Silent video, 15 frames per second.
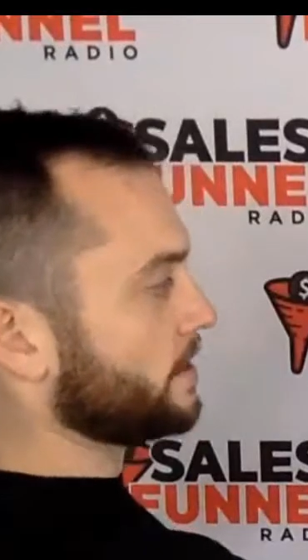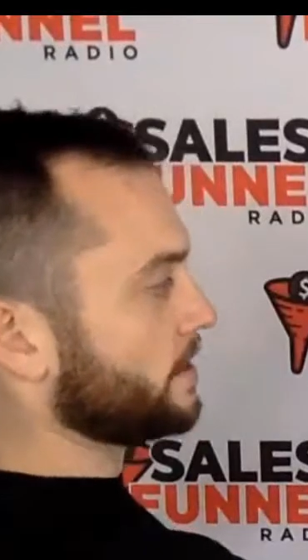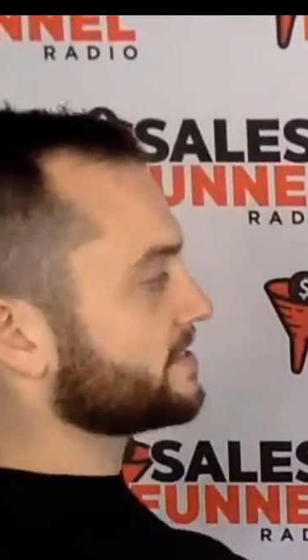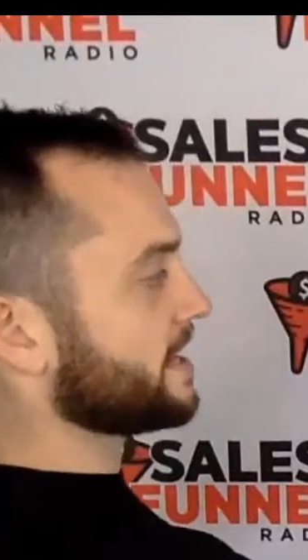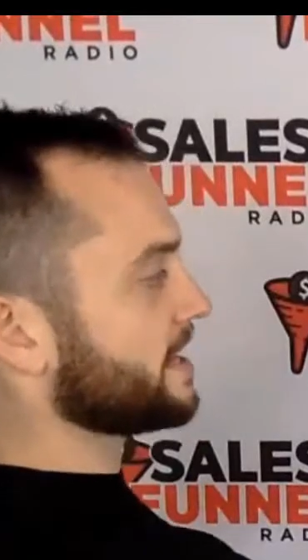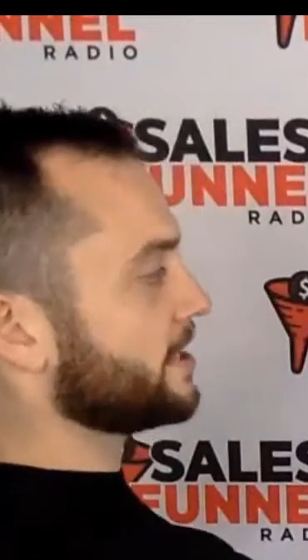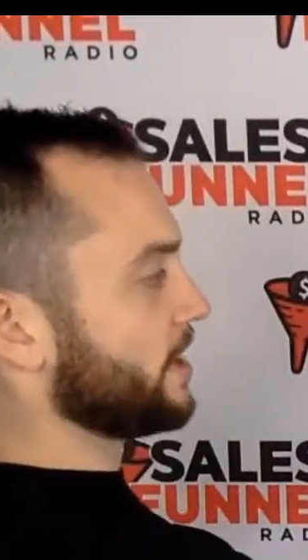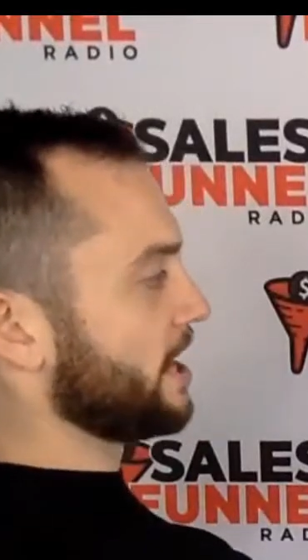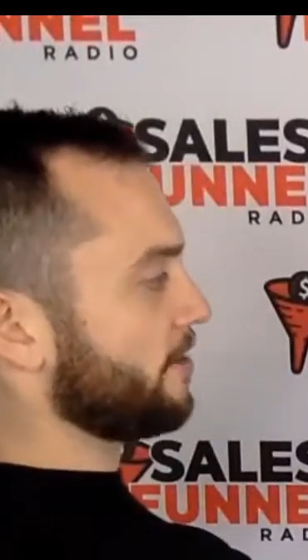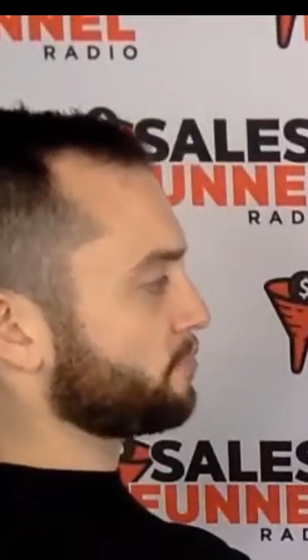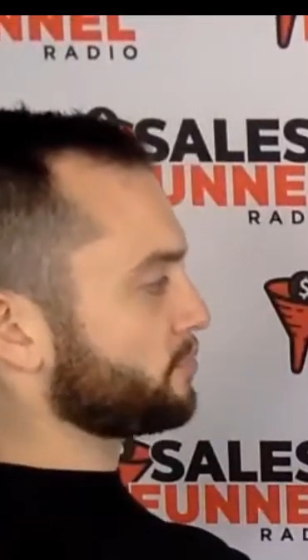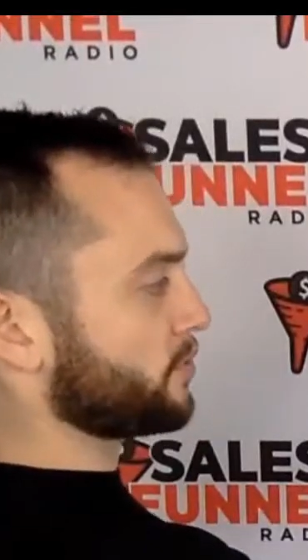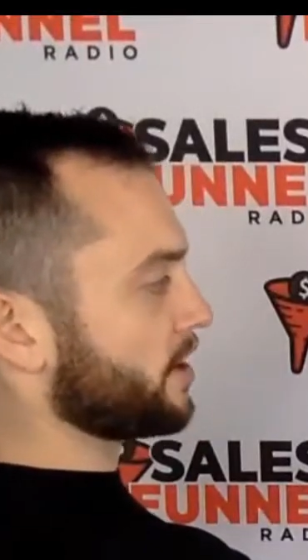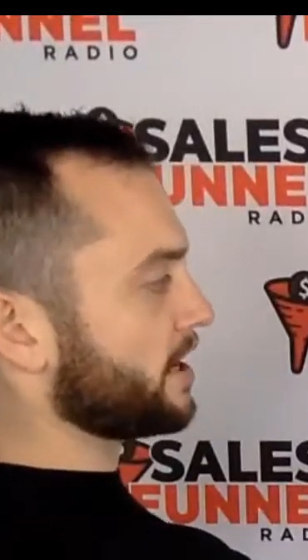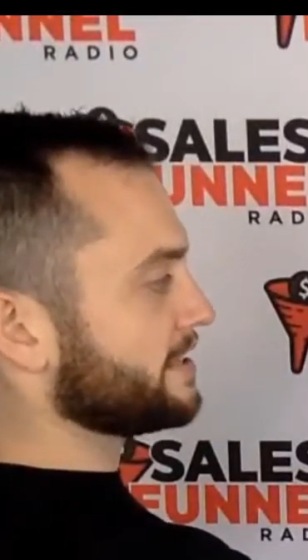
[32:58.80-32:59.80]
On one side, you
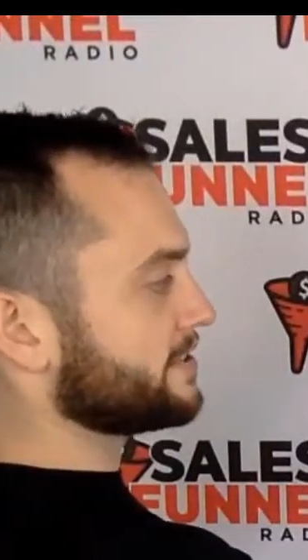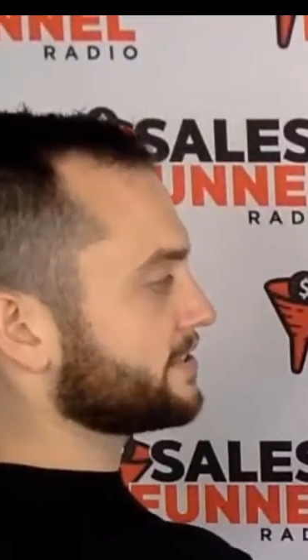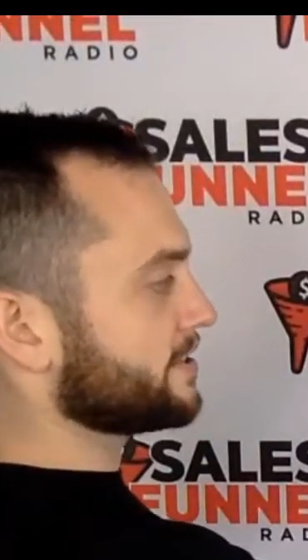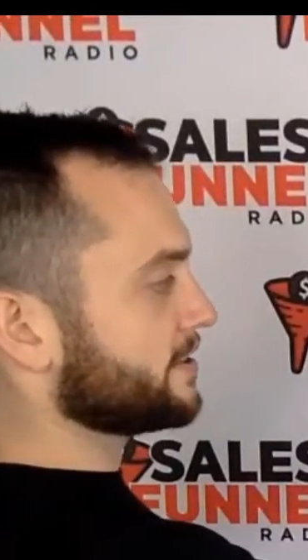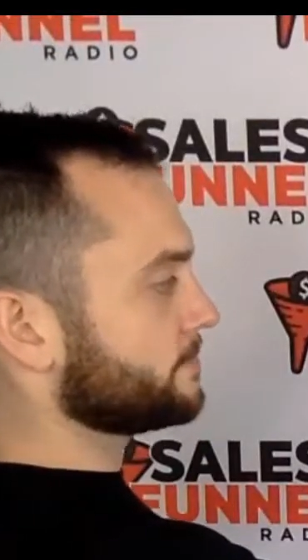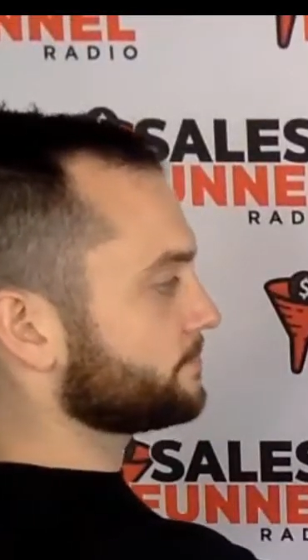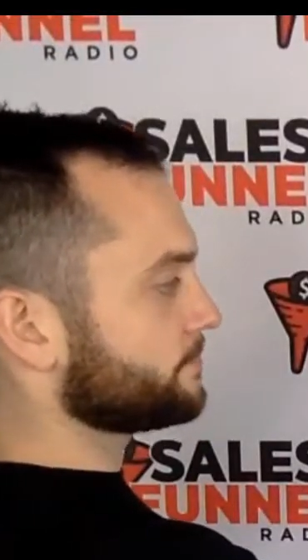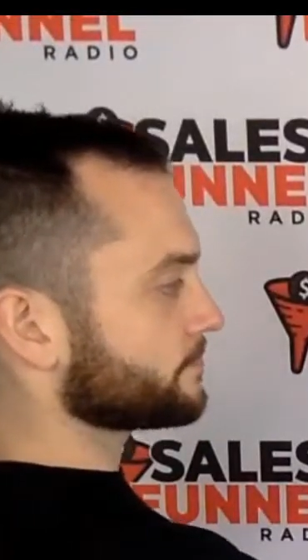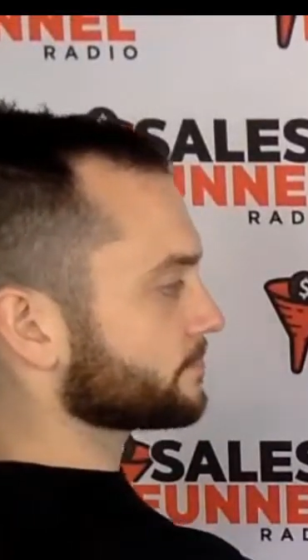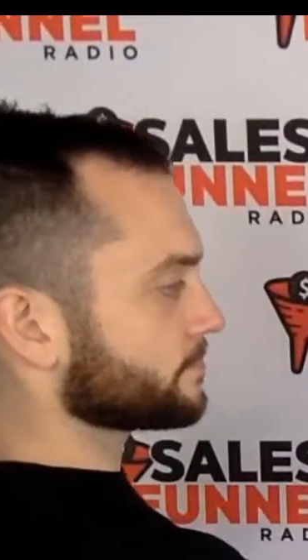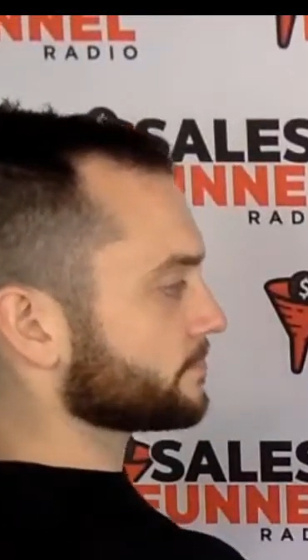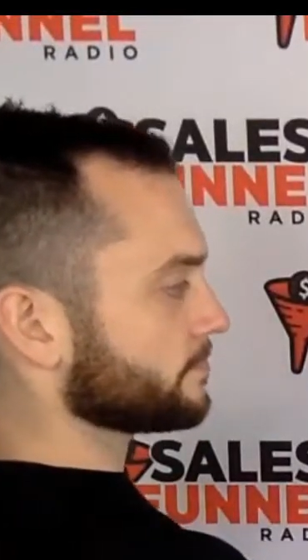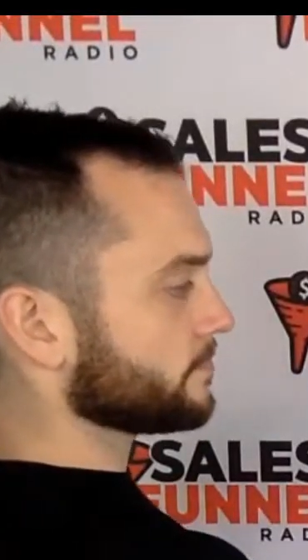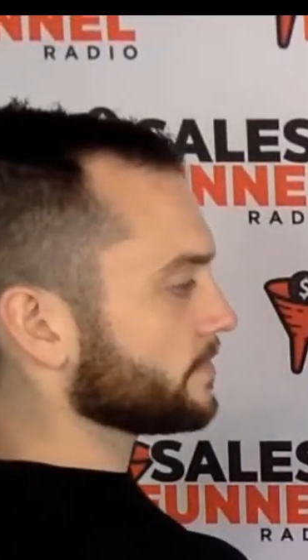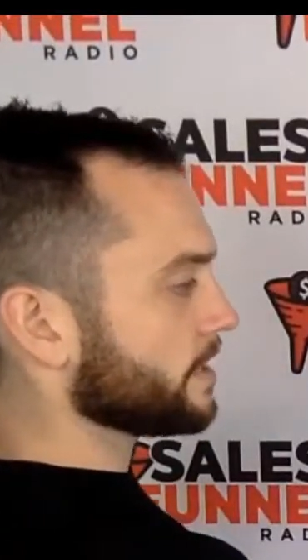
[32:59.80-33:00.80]
have price.
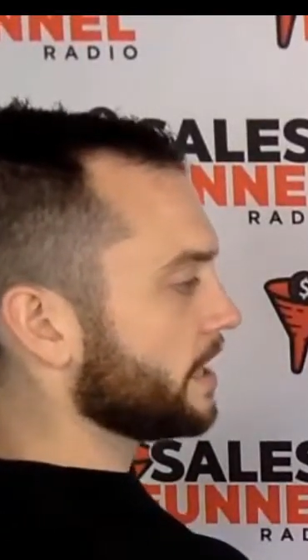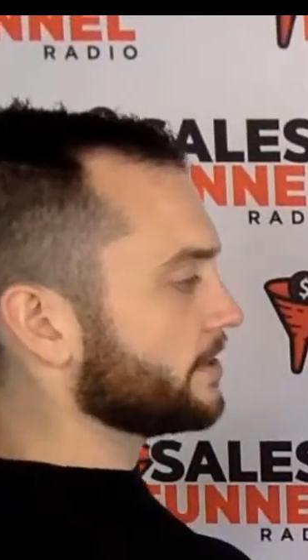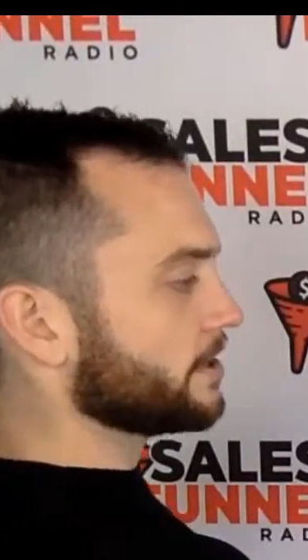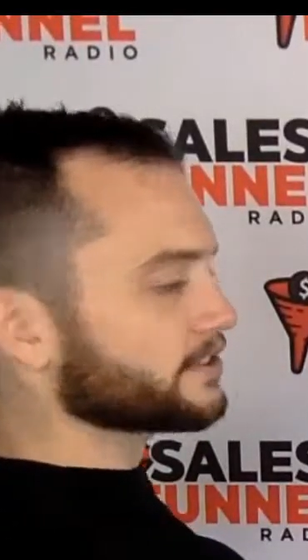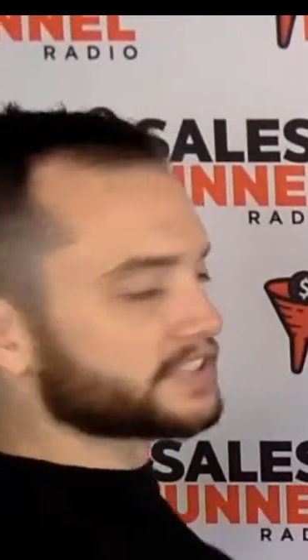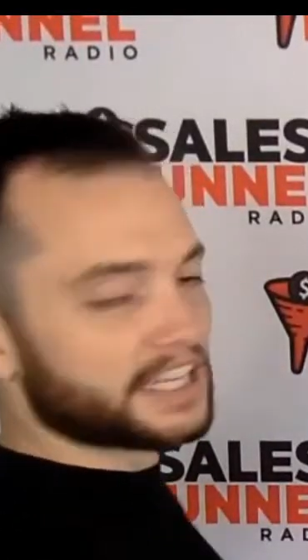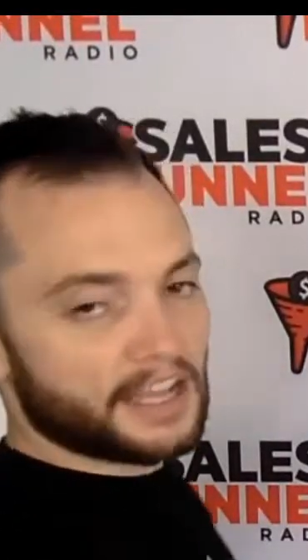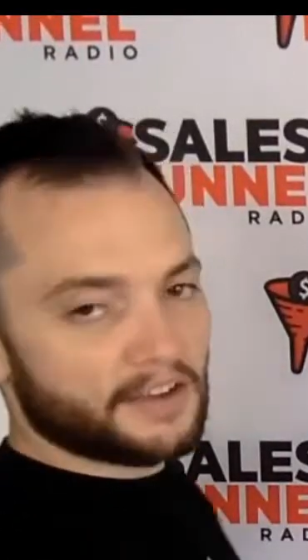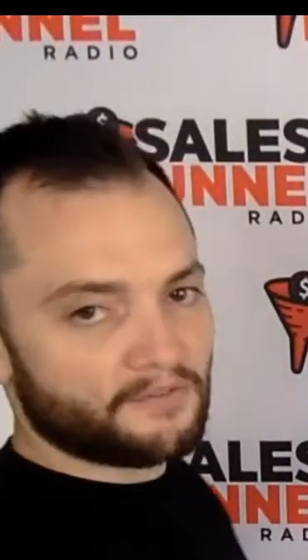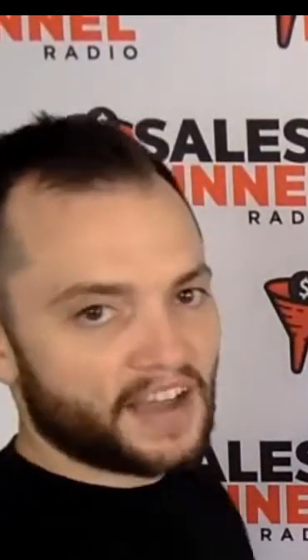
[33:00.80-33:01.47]
On the other side,